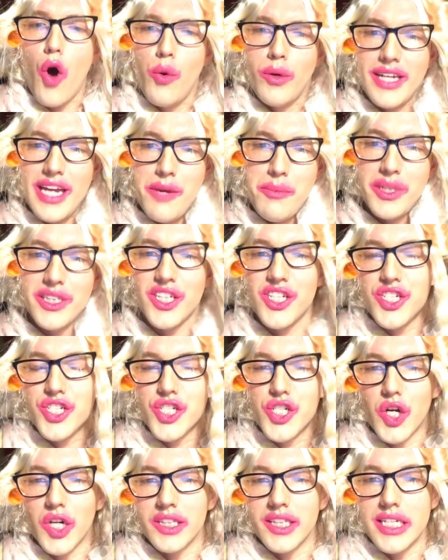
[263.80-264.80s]
Okay with the
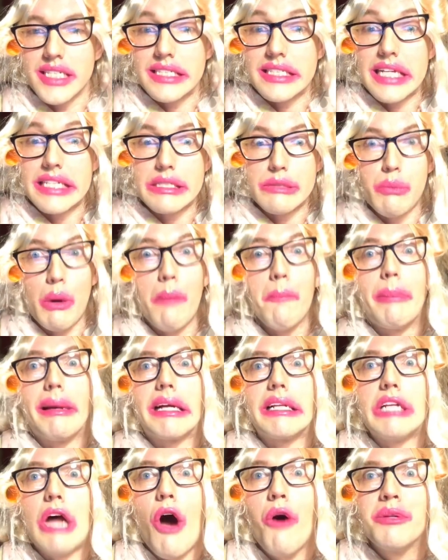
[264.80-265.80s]
shirtless. That's one
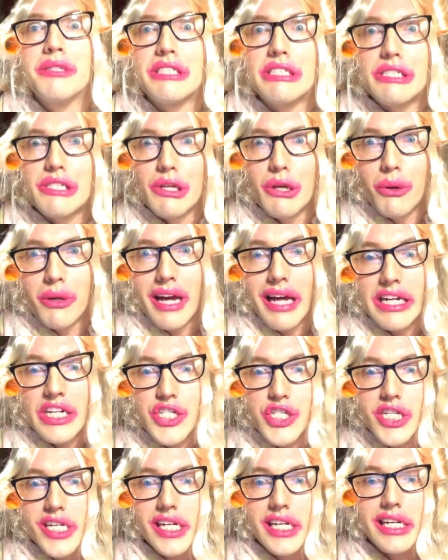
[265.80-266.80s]
big nose too. We got
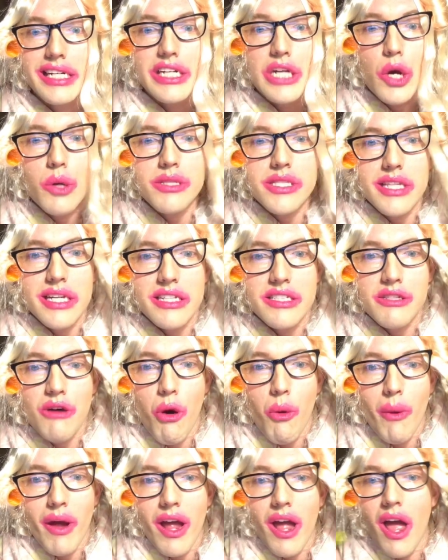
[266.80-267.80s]
a chin and a nose there,
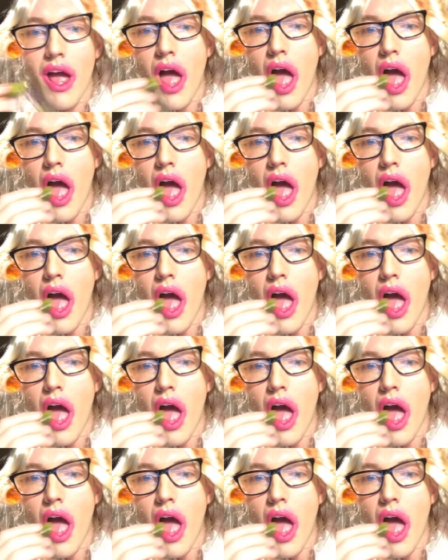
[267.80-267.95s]
don't we?